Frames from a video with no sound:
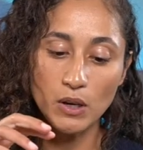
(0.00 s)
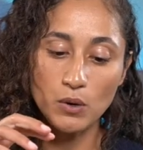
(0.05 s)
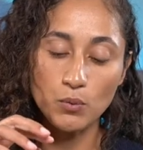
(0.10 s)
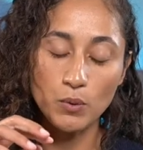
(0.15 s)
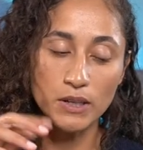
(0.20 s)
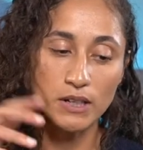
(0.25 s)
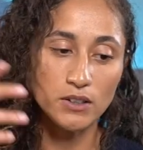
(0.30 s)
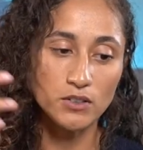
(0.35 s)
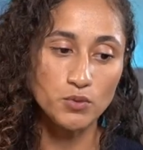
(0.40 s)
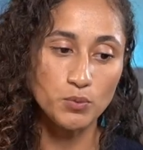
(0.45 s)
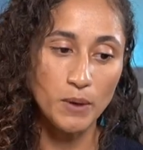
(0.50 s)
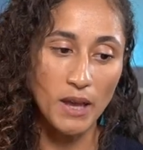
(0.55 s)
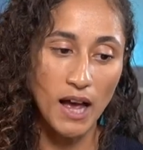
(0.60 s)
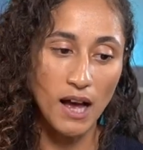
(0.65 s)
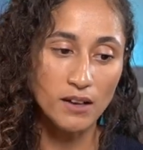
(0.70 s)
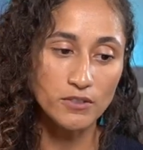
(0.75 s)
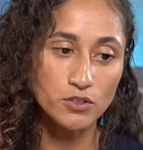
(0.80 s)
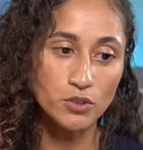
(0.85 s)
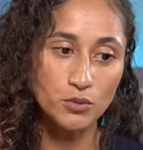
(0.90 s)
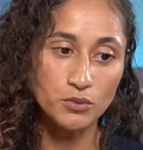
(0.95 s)
What else we
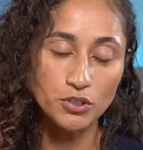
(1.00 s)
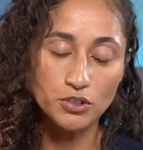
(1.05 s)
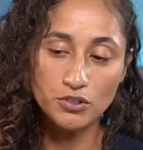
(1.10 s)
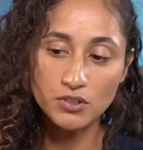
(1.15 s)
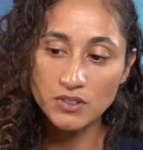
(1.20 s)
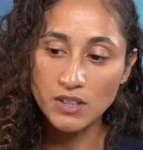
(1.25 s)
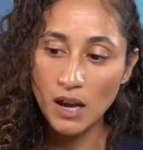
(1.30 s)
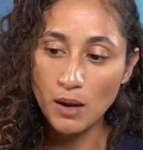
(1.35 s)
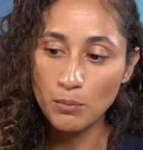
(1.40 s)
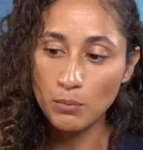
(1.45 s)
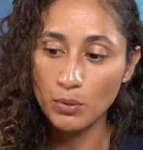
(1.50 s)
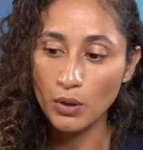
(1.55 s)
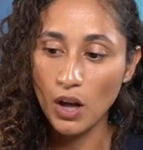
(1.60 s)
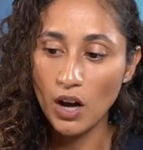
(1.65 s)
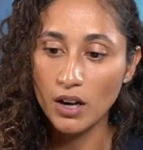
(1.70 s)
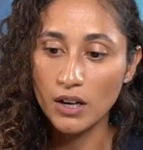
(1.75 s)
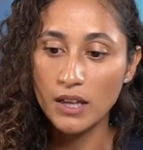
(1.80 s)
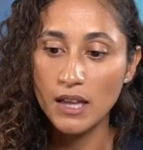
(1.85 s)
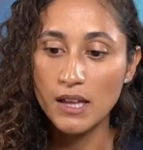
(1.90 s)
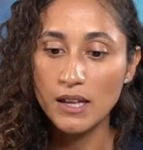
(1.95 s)
have? So there's time
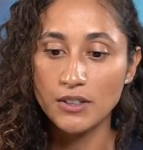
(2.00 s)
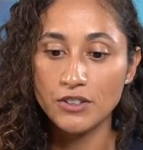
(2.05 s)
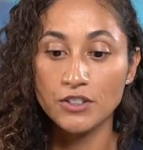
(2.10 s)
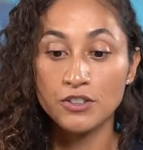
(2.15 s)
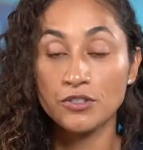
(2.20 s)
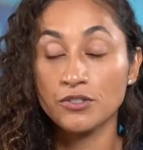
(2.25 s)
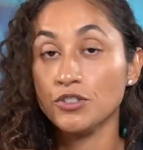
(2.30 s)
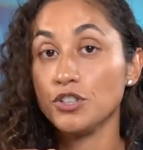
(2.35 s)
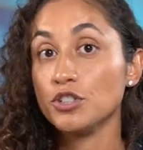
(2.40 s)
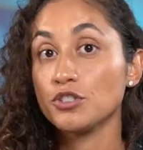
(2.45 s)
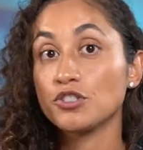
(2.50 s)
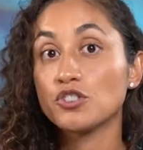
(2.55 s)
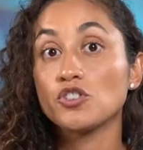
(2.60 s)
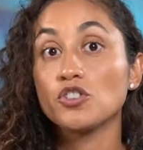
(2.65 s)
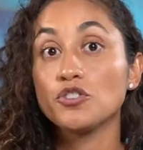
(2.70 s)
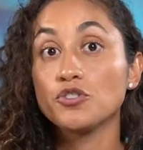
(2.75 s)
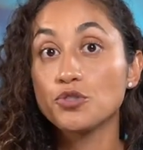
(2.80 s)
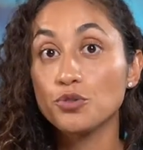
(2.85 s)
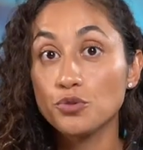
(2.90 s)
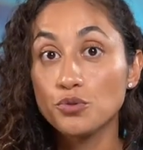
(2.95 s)
block, there's
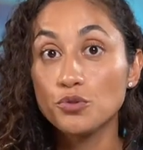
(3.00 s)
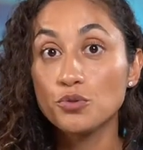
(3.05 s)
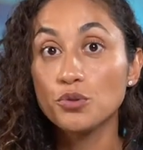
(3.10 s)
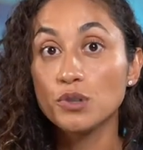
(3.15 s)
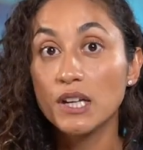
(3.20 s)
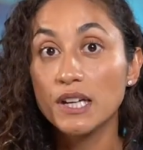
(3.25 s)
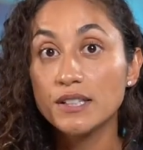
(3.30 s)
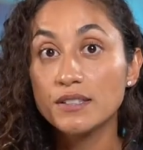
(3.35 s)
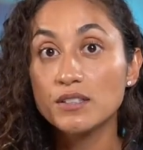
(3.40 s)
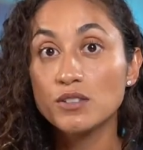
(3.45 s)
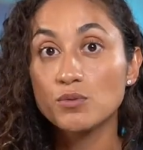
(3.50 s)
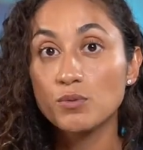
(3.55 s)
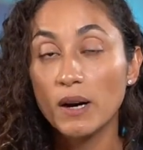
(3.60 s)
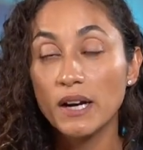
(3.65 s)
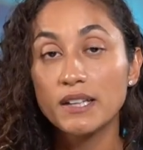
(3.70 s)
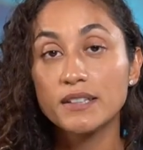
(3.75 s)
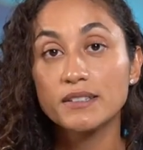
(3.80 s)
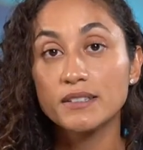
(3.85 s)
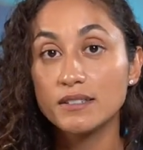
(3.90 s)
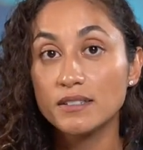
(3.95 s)
a to-do list,
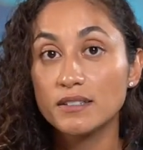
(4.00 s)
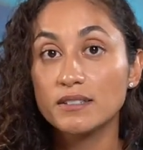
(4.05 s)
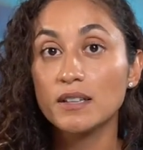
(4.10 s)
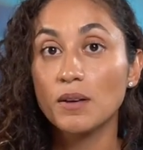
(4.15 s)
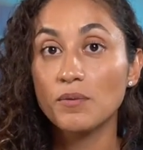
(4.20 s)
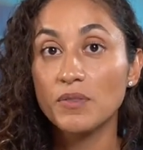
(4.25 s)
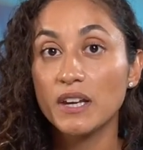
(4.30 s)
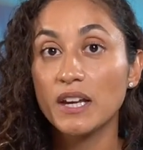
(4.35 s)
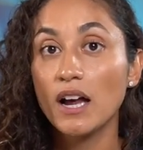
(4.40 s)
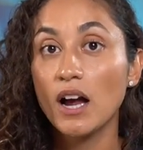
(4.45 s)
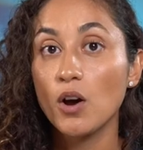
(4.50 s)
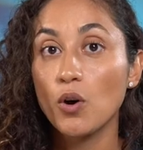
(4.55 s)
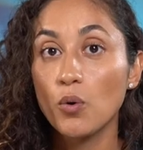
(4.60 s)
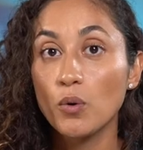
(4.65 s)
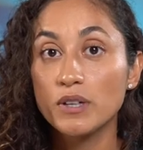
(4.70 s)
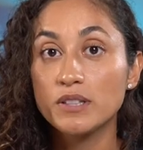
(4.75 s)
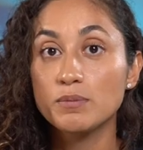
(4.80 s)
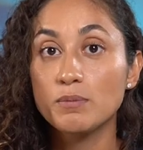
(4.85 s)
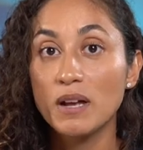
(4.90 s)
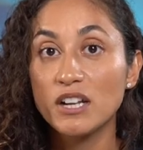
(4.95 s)
right? This is something I
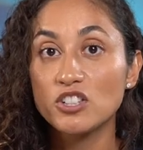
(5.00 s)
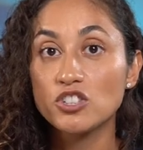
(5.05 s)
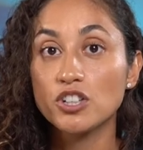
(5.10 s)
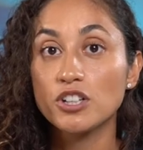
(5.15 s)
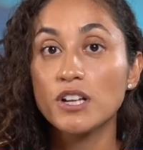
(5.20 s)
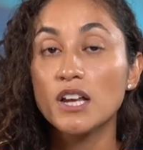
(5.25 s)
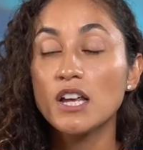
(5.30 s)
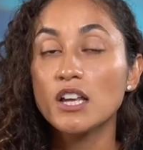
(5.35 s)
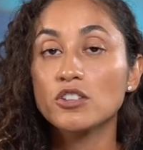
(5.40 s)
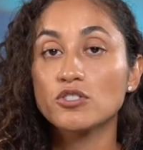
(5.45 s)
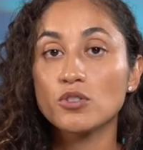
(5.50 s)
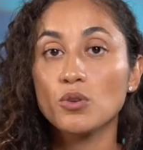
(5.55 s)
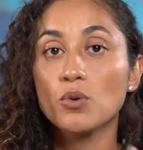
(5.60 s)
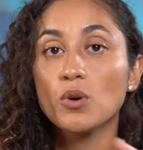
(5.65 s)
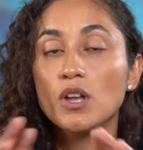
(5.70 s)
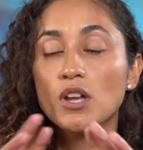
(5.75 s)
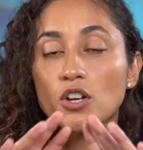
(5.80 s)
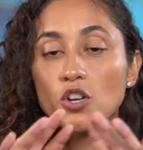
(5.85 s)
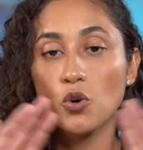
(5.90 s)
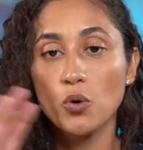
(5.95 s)
always mention. So
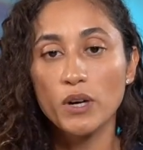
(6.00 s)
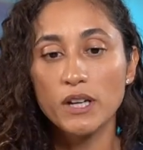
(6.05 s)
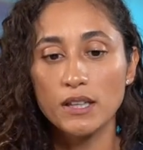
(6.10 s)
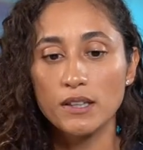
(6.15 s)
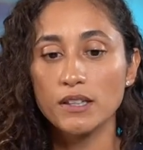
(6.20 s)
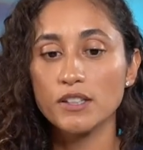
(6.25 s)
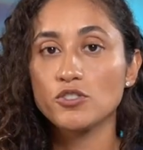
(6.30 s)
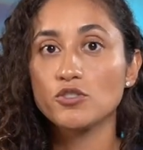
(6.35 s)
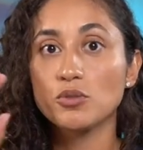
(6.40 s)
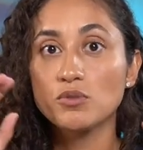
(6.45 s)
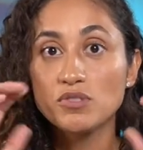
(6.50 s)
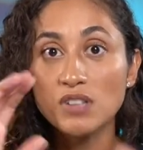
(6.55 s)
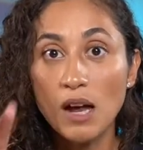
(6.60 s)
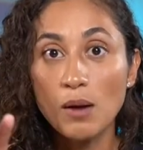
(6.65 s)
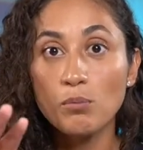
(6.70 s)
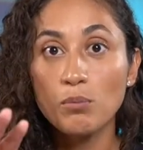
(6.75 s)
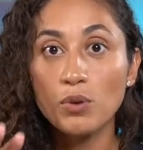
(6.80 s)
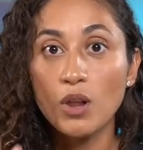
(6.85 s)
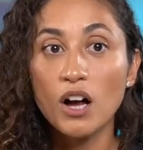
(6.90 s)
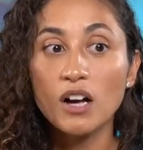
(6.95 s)
quickly, so
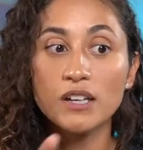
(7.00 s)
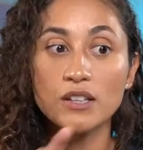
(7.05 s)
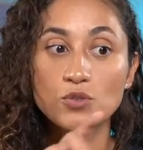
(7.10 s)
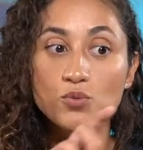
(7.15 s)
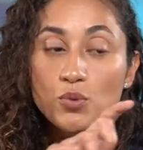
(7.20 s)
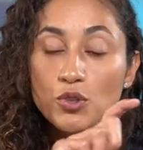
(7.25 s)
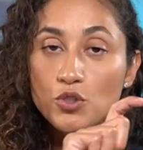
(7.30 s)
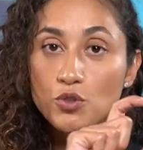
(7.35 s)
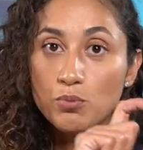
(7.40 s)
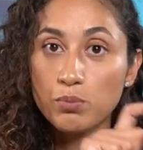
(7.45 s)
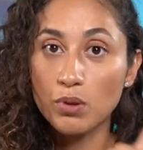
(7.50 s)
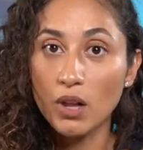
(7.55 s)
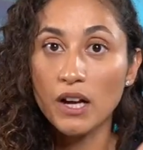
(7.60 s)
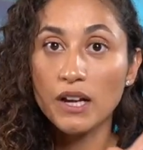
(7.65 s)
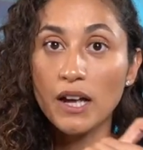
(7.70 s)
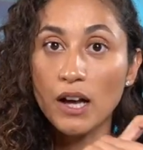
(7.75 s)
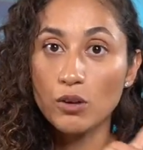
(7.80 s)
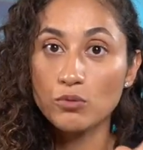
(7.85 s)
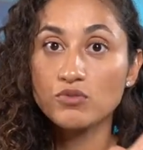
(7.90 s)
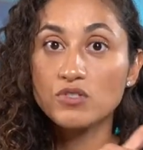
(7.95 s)
time block is when you
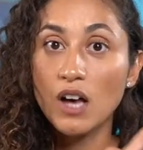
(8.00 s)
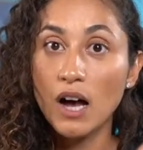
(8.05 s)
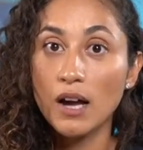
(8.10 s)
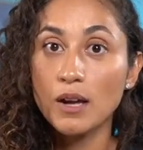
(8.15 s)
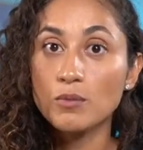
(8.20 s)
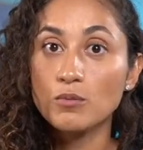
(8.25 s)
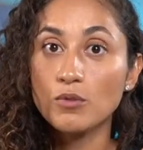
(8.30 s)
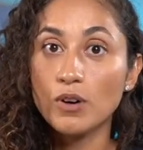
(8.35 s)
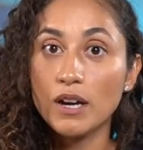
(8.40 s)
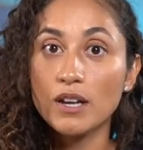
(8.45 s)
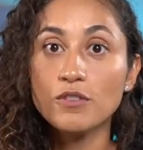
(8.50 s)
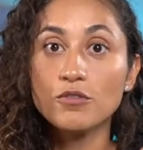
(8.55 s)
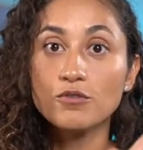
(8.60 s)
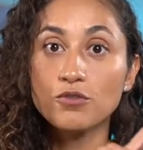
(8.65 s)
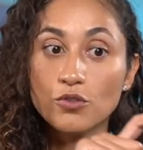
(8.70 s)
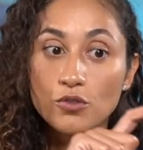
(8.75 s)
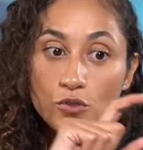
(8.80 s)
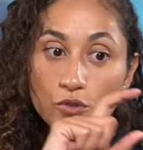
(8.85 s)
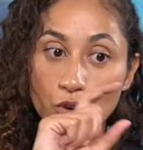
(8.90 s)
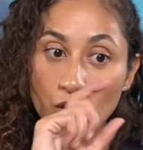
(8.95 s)
block out time, right,
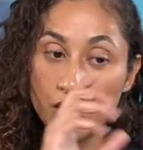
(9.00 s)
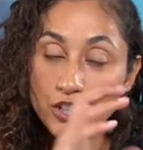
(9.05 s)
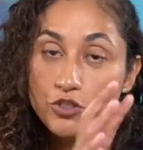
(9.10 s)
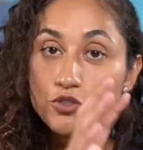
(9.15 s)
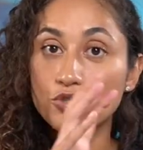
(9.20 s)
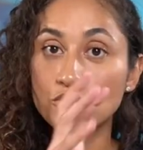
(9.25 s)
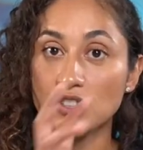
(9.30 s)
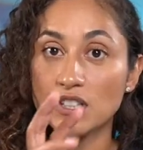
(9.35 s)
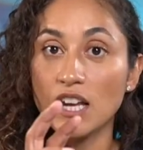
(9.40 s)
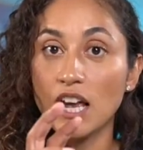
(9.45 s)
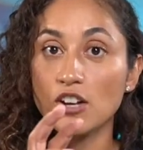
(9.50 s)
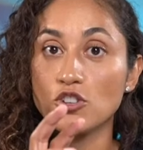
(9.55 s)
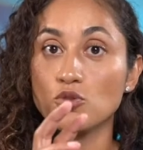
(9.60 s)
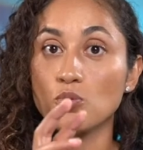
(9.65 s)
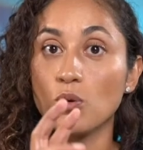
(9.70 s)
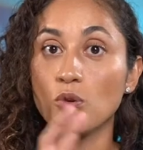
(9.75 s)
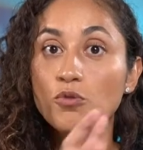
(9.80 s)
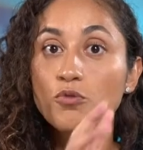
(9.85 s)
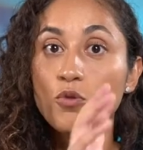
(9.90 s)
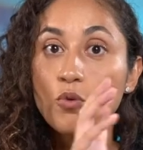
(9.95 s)
for in your
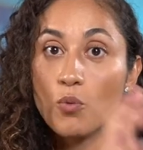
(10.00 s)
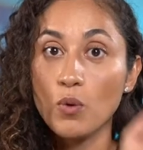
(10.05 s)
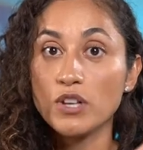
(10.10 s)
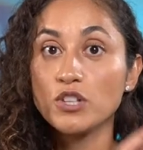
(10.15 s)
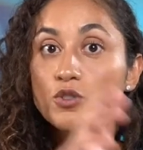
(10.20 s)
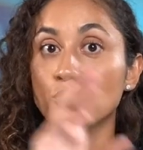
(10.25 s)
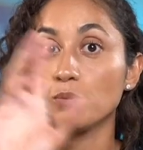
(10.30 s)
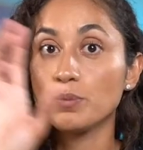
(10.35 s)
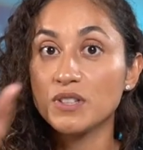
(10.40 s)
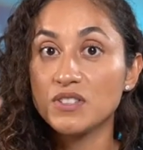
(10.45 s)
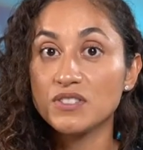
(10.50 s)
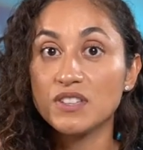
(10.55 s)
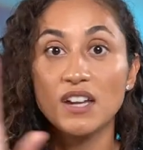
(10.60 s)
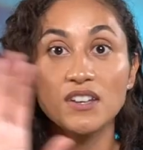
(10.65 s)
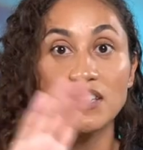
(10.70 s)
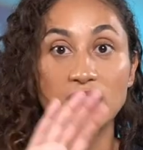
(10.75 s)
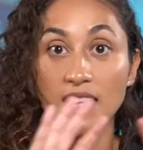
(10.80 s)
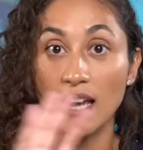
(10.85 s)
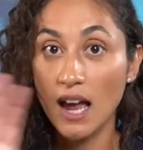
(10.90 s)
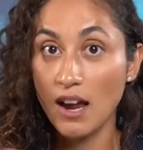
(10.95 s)
schedule for when you'll be
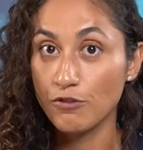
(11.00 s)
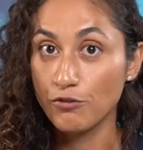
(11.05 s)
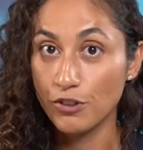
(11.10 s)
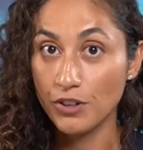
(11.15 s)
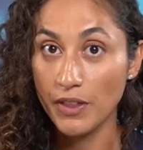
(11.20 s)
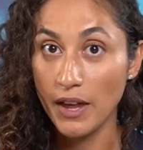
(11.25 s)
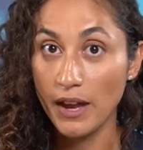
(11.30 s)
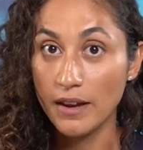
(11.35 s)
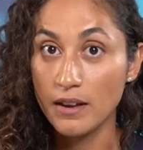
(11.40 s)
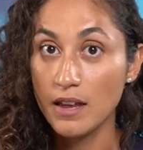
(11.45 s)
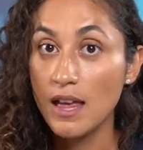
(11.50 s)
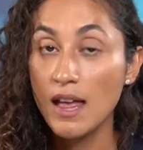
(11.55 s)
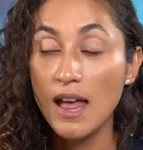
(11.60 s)
studying every day,